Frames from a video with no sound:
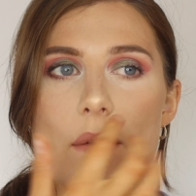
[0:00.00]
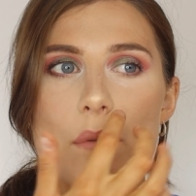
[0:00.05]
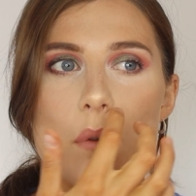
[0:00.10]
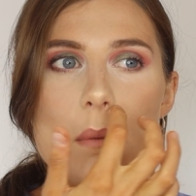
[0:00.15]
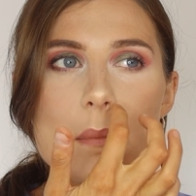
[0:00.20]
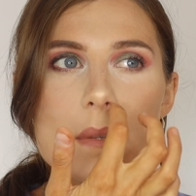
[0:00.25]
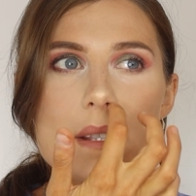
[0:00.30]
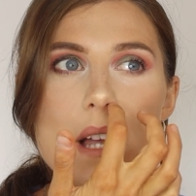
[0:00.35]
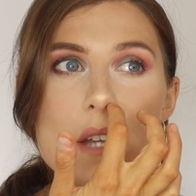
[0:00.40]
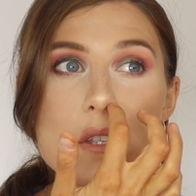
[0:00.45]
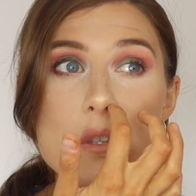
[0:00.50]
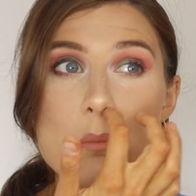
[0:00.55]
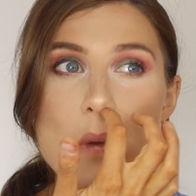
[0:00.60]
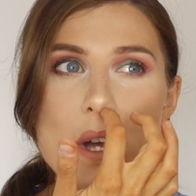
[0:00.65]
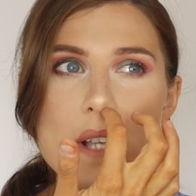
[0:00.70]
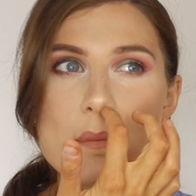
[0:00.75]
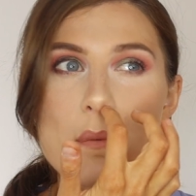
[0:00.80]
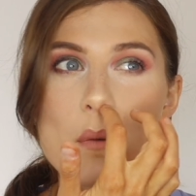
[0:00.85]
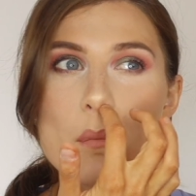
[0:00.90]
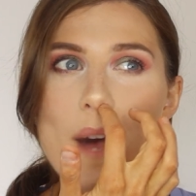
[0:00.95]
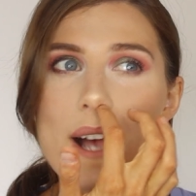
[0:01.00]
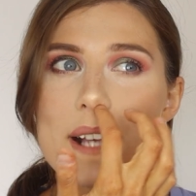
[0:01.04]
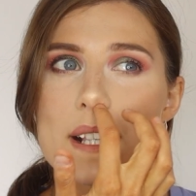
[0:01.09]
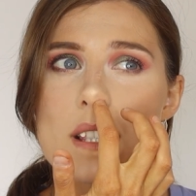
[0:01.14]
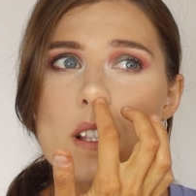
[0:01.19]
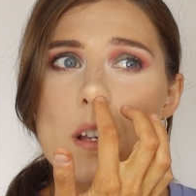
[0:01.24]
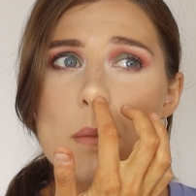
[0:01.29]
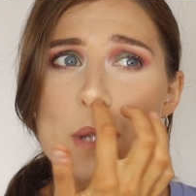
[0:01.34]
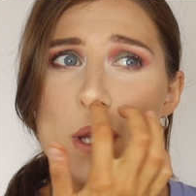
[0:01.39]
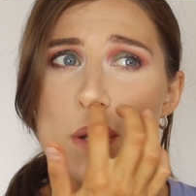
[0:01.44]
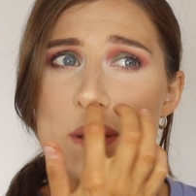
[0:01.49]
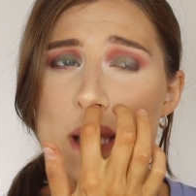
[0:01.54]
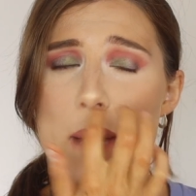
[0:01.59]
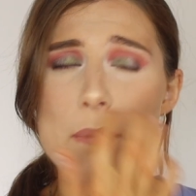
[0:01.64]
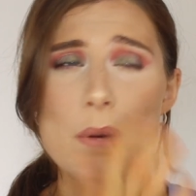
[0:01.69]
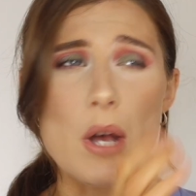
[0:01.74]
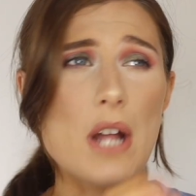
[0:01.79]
everyone was like, you might as well wax them. And I was like,